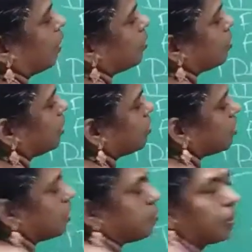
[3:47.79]
Let's
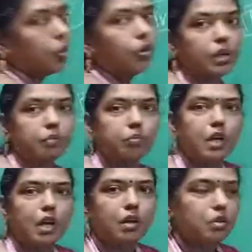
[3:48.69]
keep on going.
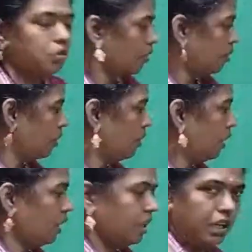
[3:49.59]

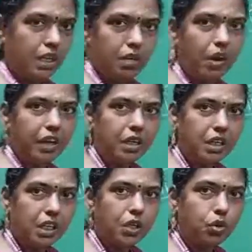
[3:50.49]
T1,
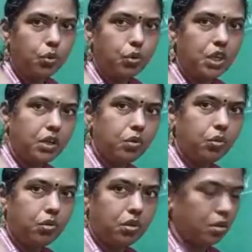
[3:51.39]
T2,
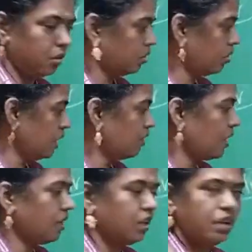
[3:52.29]
T2,
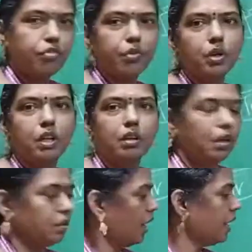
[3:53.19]
T3, T4,
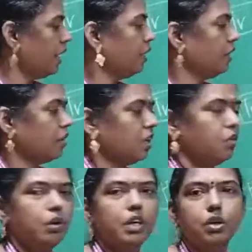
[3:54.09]
again
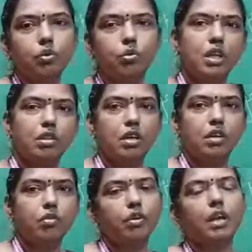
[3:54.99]
T1, T2, T3,
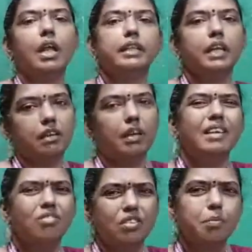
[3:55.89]
T4, like that.
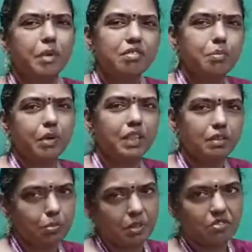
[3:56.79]
It depends upon the
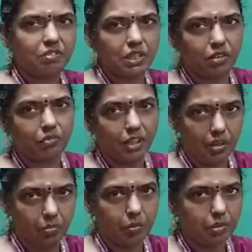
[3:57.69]
specification, whether
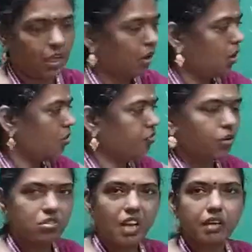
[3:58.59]
it may be 4
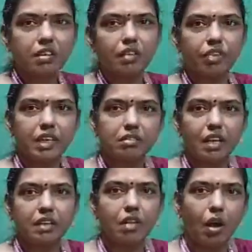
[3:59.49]
slots or 5 slots,